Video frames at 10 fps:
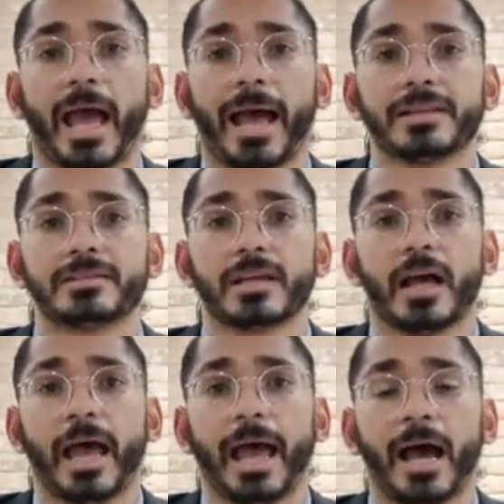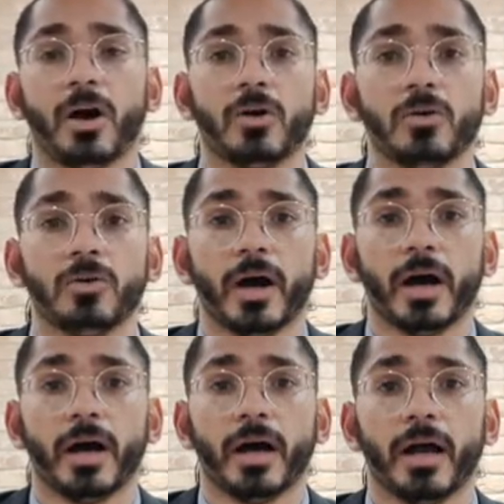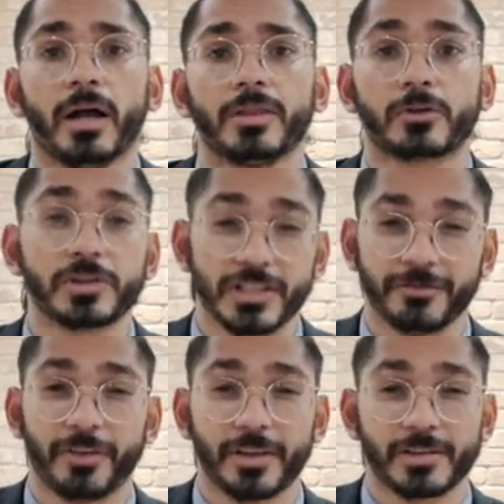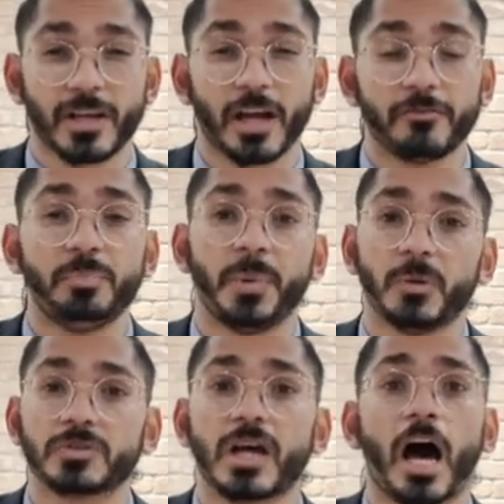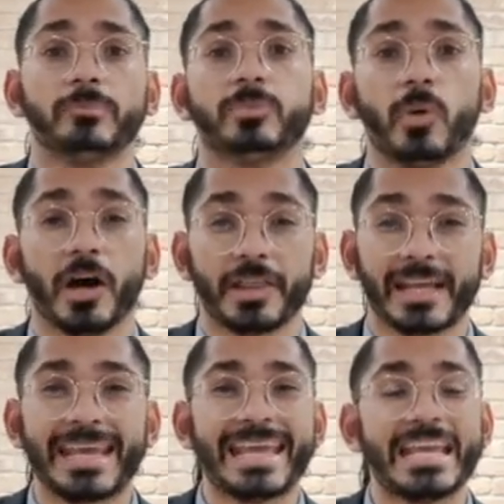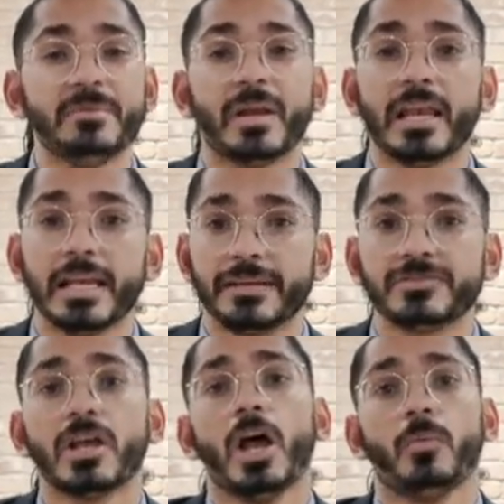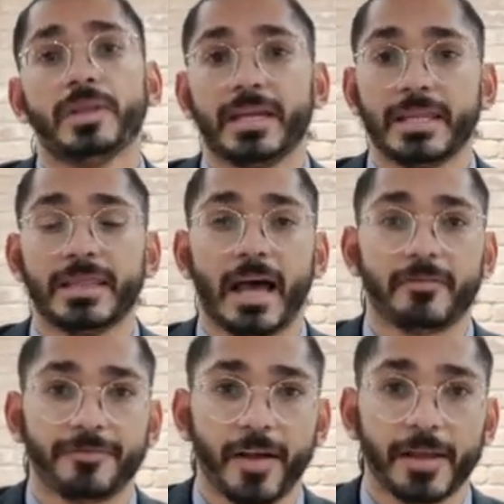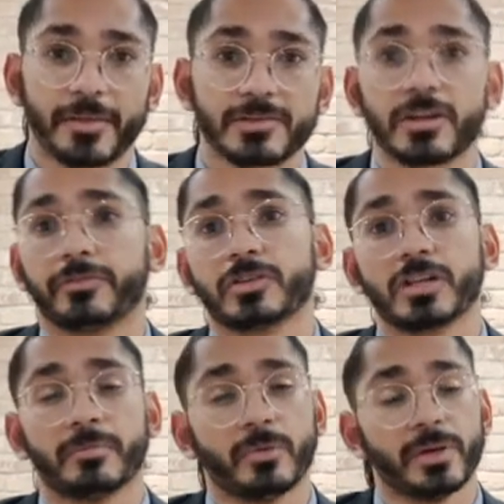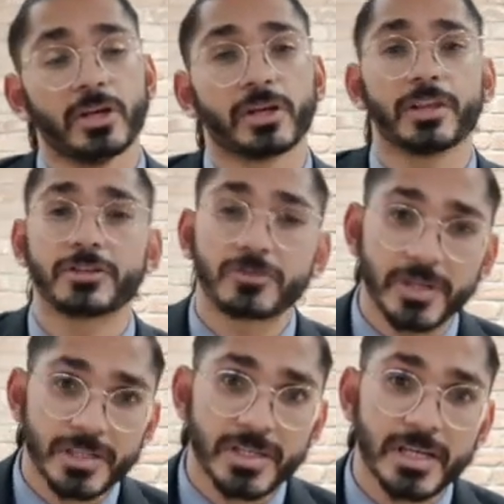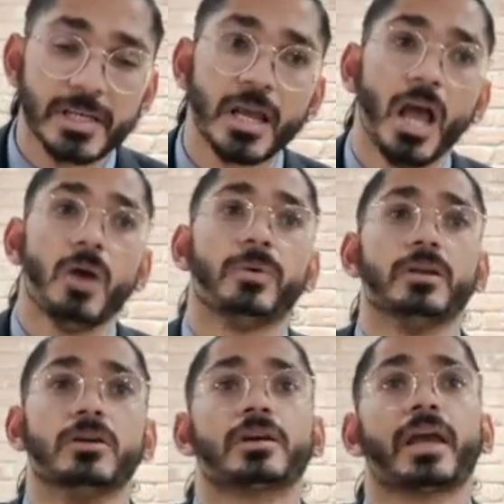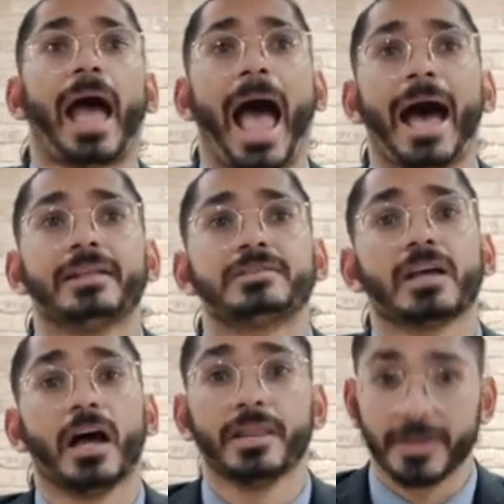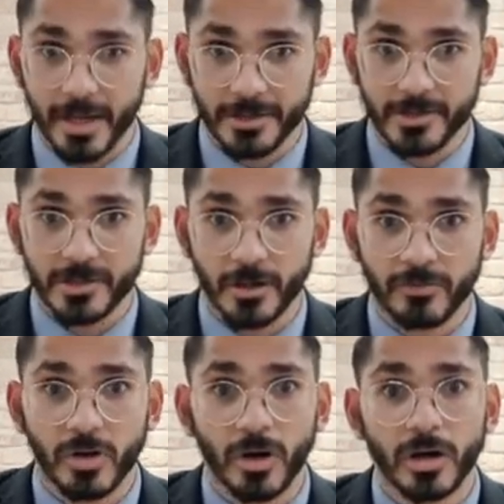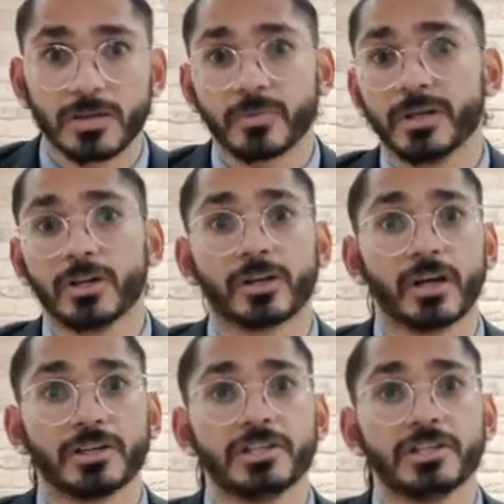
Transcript: at how the Christian faith is kind of built up. What are the key beliefs within that faith? So, for example, we look at the Trinity, we look at the natures of God, we look at